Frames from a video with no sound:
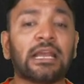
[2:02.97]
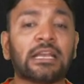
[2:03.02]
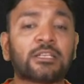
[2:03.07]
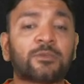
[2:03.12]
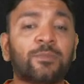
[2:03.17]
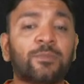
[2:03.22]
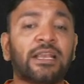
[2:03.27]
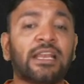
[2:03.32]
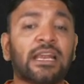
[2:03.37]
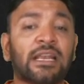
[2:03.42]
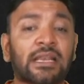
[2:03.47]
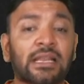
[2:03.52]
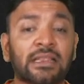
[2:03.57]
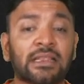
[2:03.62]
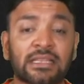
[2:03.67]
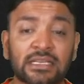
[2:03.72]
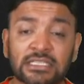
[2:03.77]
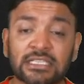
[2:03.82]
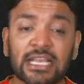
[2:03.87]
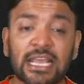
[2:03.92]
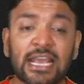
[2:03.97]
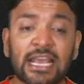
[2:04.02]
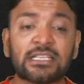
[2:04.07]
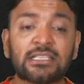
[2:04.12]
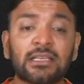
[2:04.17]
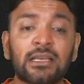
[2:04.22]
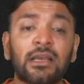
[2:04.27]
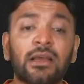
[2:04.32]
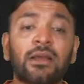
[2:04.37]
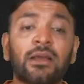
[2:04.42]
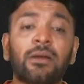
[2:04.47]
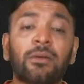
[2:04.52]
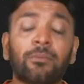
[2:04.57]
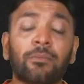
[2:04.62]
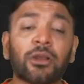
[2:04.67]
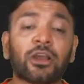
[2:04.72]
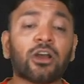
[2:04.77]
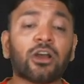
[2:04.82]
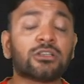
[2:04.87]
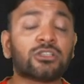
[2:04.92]
expedient in this case
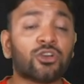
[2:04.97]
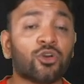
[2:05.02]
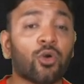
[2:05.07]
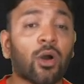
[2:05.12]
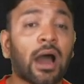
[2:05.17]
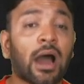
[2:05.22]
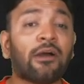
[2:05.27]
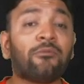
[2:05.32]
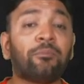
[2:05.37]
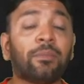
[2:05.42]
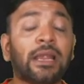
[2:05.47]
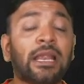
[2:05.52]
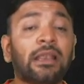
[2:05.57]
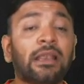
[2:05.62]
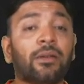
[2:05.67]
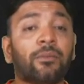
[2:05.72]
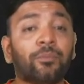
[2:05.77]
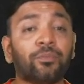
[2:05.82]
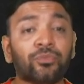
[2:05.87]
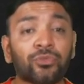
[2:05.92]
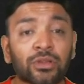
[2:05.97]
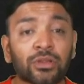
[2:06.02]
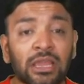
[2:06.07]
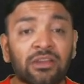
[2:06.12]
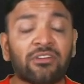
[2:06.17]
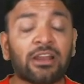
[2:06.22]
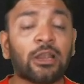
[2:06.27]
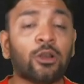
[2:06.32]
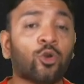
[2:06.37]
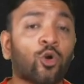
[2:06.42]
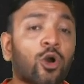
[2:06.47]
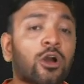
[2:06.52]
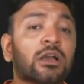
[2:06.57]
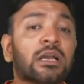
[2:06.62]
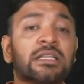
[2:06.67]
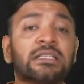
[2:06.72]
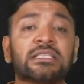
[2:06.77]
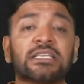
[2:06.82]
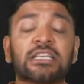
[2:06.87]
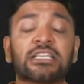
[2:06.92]
because you have been given no
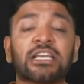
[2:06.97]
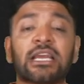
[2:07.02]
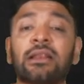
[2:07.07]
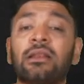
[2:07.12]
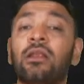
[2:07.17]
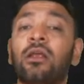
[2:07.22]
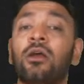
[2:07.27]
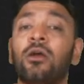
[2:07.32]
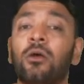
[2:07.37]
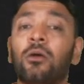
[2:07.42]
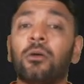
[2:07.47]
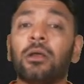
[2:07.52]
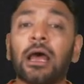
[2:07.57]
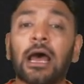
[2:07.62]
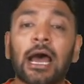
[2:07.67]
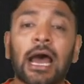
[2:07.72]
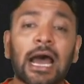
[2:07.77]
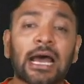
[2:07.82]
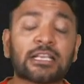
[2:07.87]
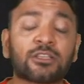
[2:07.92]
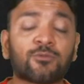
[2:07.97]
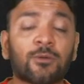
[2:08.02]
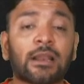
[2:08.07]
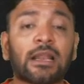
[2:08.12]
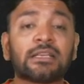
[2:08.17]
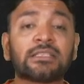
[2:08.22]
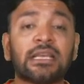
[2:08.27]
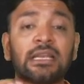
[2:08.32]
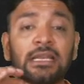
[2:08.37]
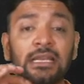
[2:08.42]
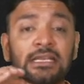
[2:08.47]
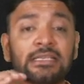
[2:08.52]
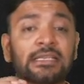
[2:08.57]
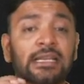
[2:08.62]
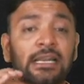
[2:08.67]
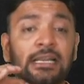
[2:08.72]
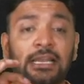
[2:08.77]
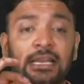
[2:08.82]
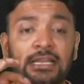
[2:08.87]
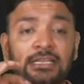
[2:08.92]
concession as far as the lease
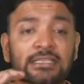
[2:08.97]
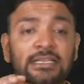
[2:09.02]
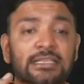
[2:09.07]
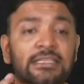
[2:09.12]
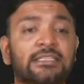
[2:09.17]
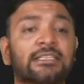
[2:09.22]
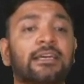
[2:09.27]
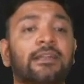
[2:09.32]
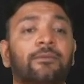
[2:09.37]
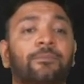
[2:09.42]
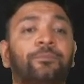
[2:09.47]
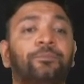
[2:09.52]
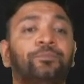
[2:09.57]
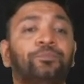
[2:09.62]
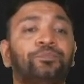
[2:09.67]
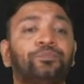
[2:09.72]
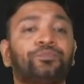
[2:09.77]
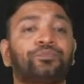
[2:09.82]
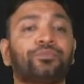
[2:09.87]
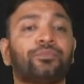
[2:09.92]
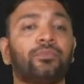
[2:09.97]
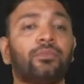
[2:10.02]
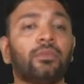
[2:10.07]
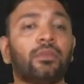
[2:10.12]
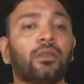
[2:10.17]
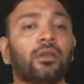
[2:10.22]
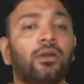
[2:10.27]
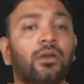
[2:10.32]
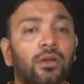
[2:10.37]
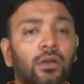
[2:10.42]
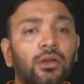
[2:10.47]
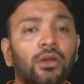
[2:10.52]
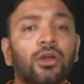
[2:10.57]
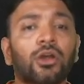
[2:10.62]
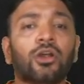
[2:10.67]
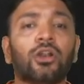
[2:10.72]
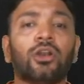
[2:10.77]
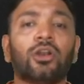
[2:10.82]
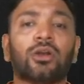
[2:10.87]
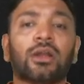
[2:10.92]
rental is concerned.
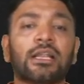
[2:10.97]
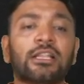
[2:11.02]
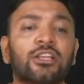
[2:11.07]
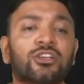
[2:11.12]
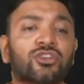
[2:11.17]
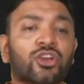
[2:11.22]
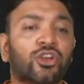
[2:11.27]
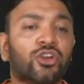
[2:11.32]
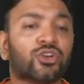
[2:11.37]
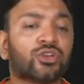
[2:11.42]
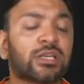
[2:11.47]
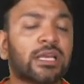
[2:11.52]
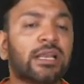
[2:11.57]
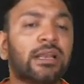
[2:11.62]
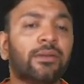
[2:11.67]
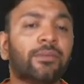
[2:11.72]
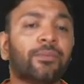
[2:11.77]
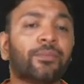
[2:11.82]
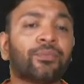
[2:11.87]
Look at the solution.